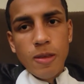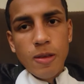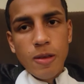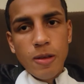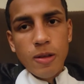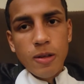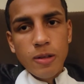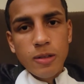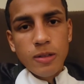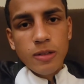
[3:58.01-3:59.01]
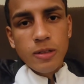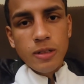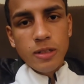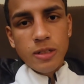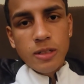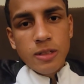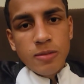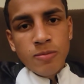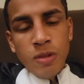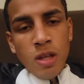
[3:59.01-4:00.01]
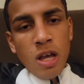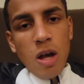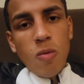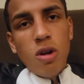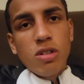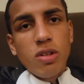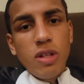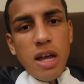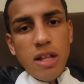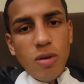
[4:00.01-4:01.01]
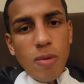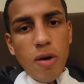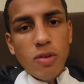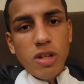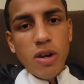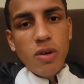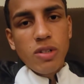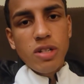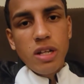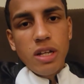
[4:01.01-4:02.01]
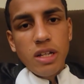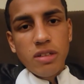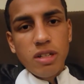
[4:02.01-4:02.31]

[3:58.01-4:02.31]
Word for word: What do you want to show the world? I want to show that Omar Rosario is the,